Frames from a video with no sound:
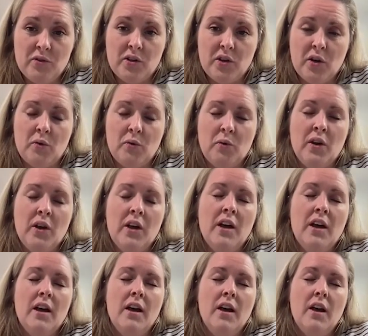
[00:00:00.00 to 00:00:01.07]
So
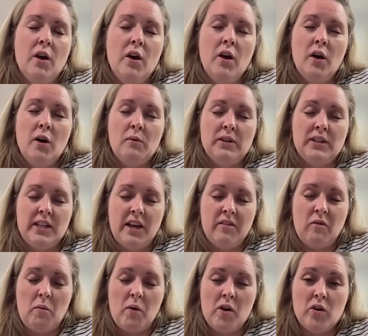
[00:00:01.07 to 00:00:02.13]
myself
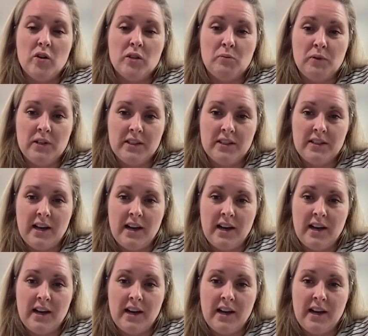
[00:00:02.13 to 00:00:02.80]
and my husband,